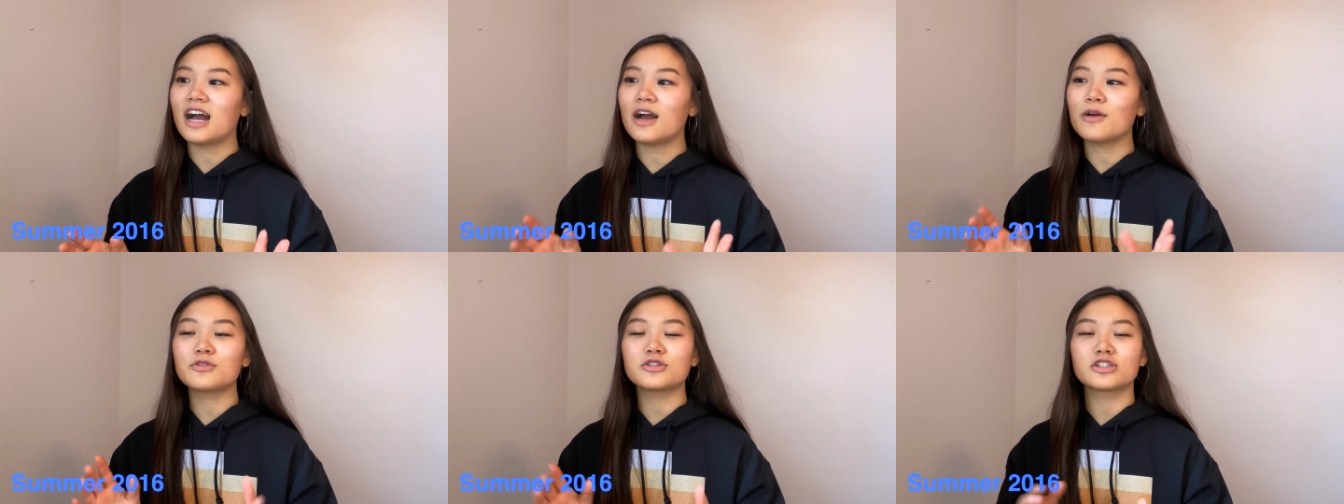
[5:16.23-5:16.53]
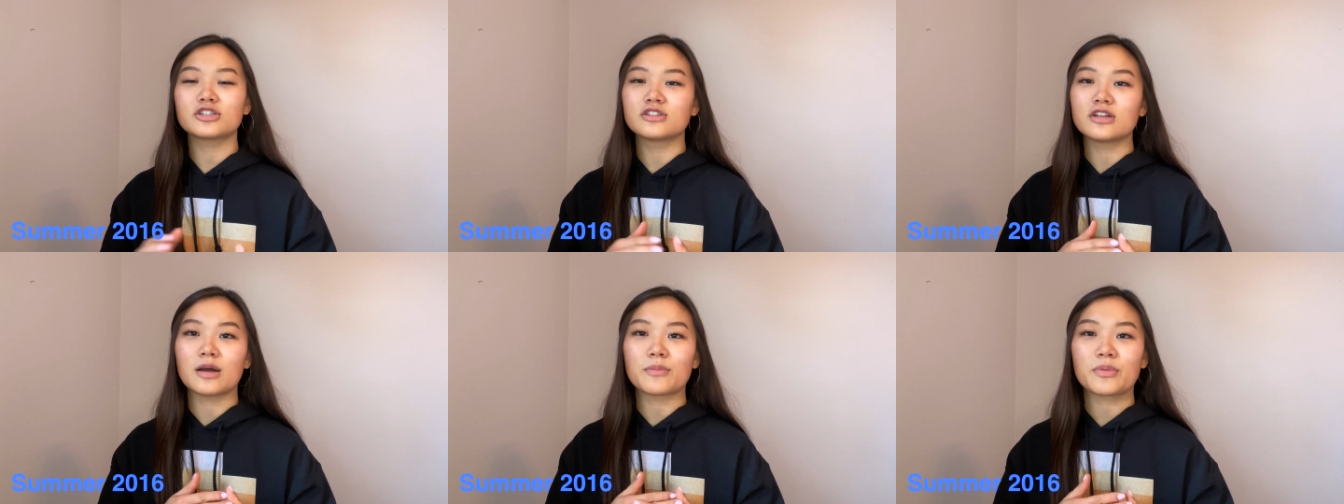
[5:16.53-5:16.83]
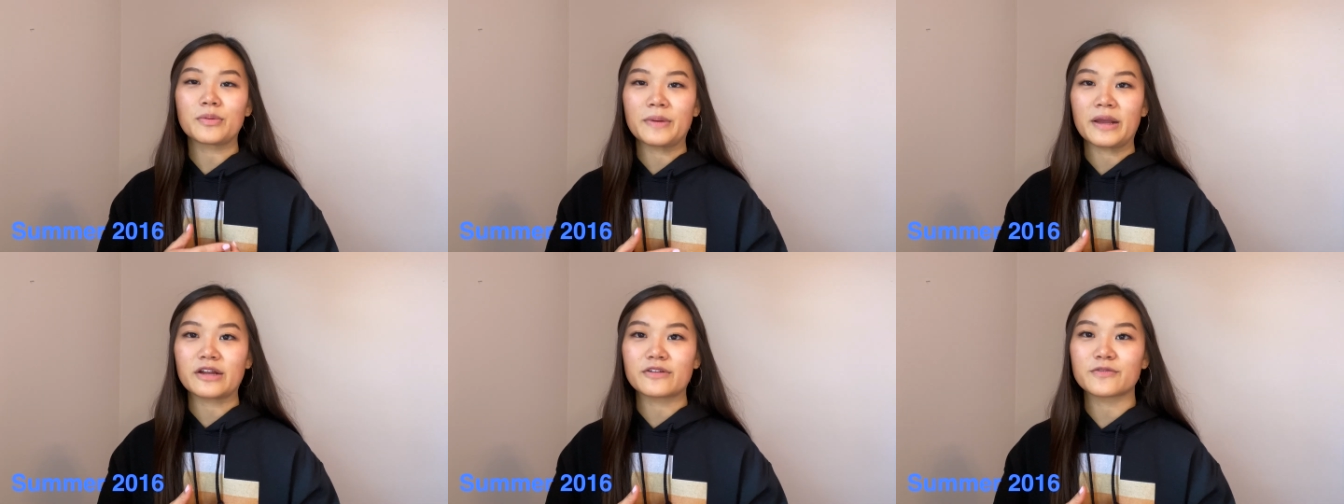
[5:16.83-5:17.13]
I was just not
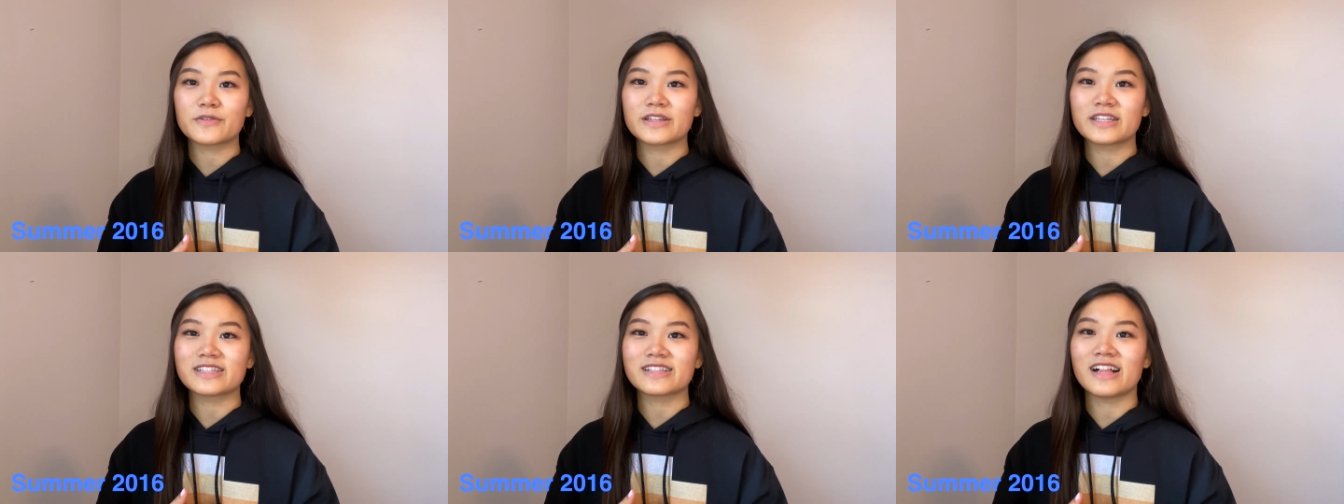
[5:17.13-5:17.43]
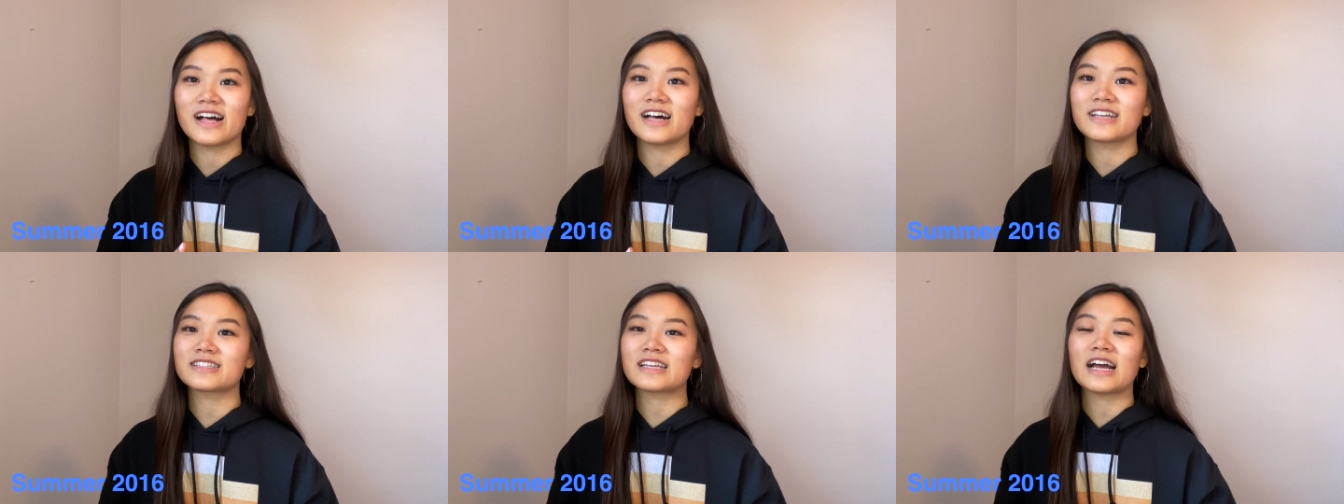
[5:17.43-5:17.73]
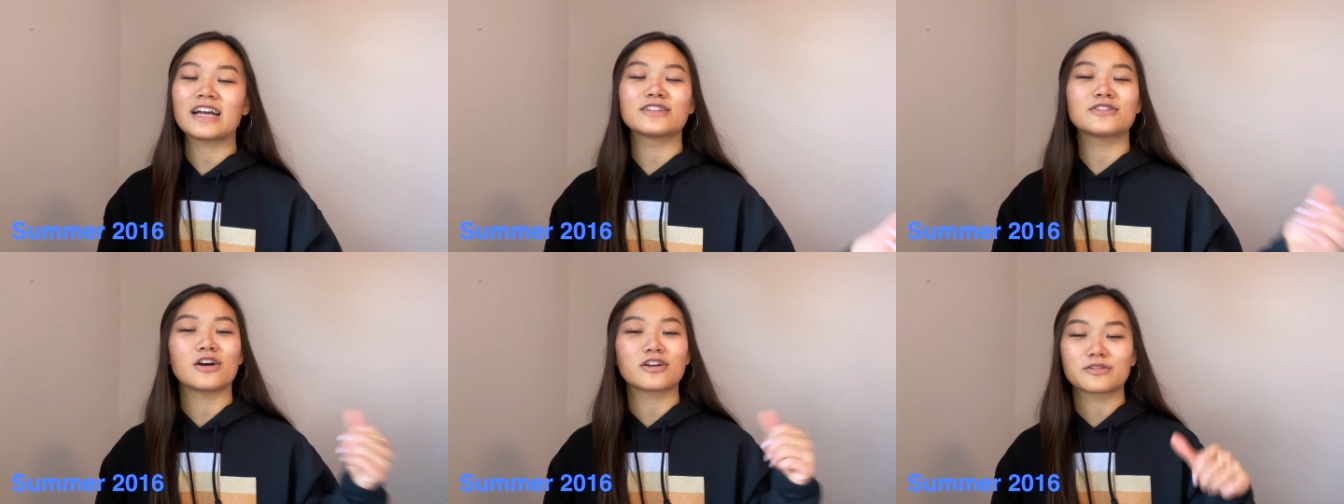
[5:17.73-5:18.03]
prepared for this class.
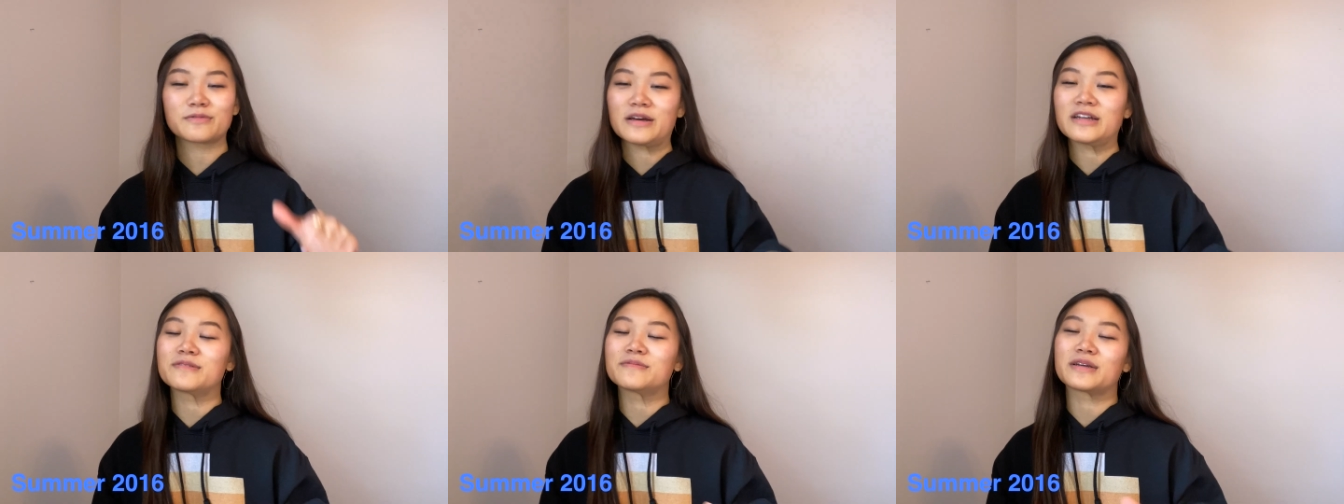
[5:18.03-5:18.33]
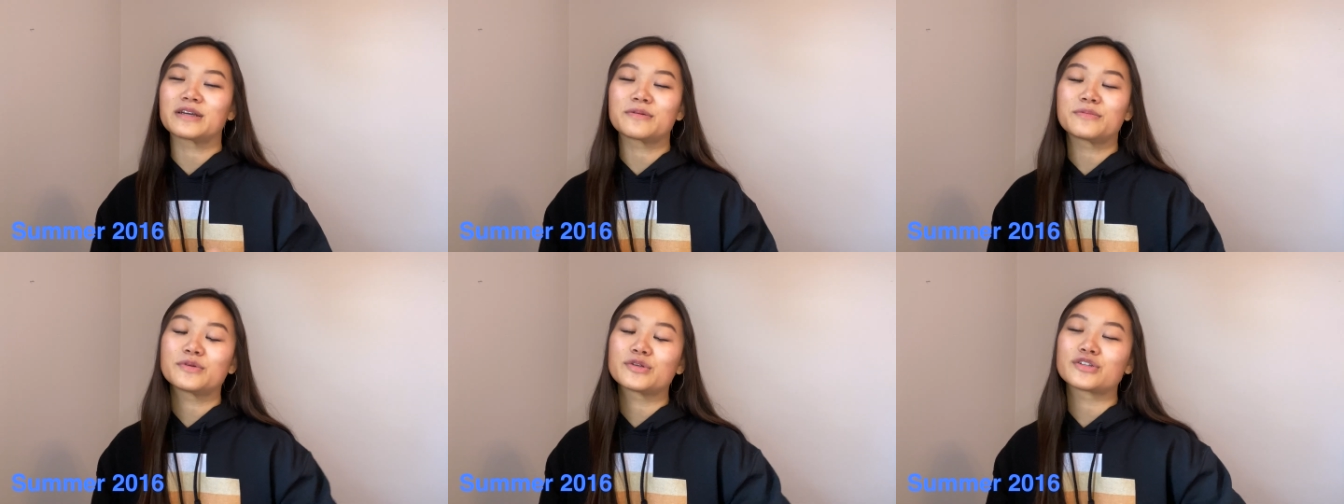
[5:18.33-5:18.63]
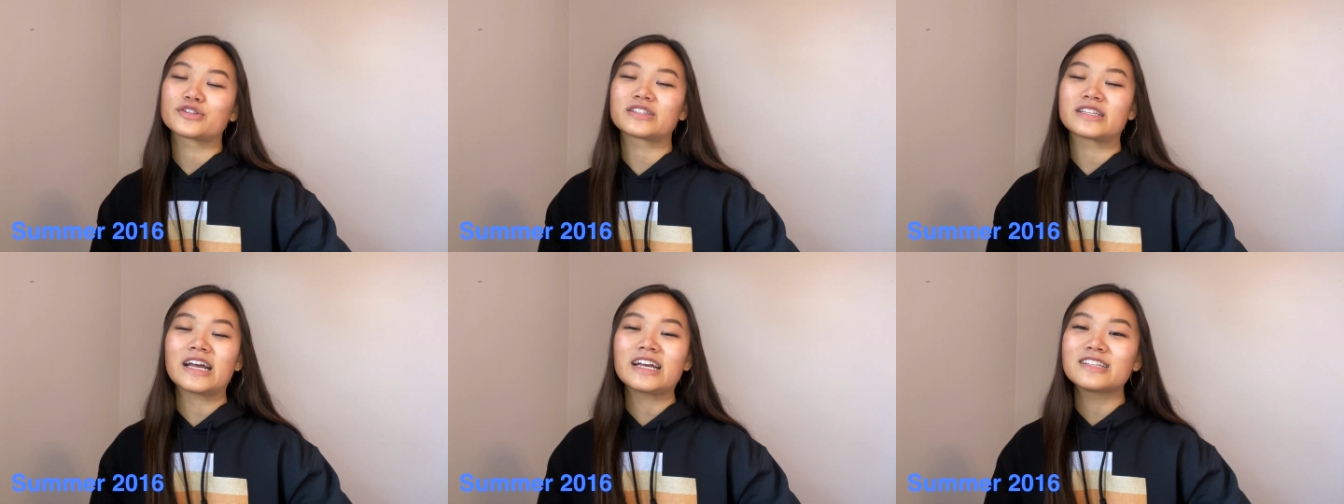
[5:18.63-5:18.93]
I talked about it in my computer
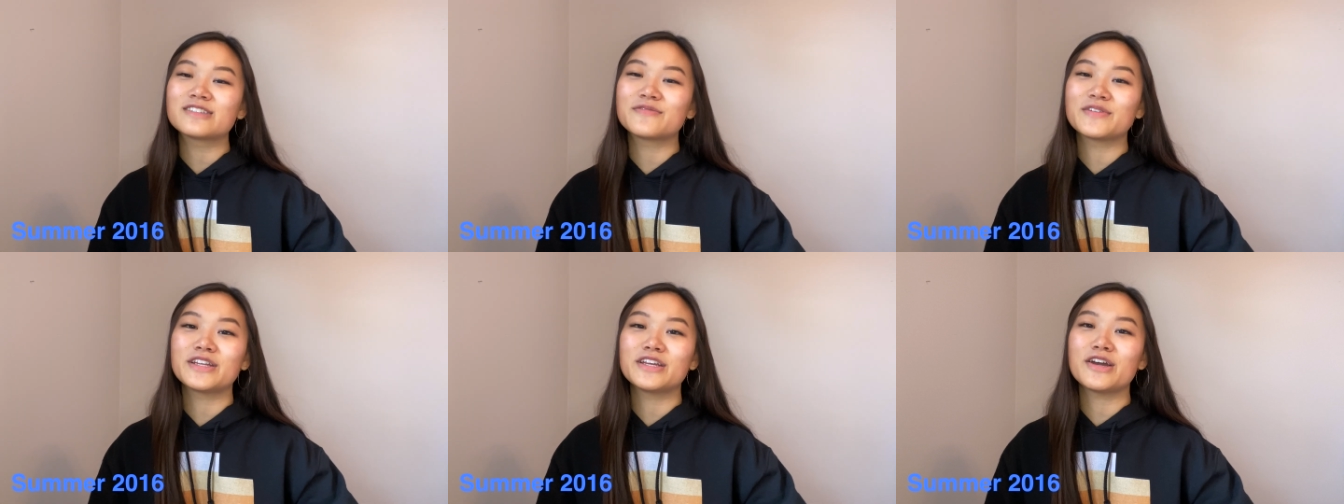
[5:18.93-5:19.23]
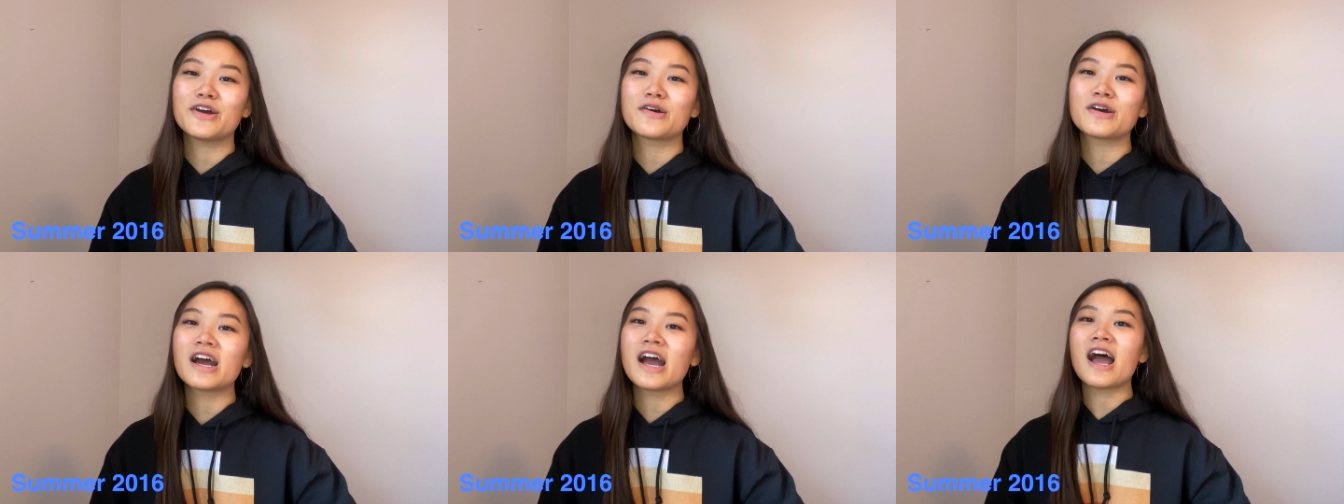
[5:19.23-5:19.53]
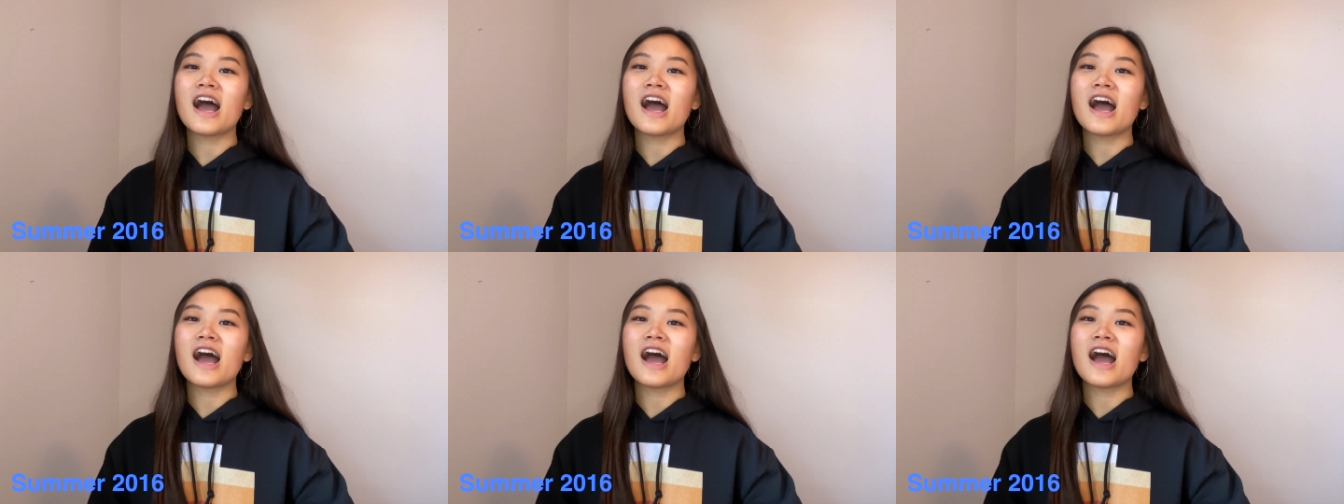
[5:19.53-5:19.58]
science video.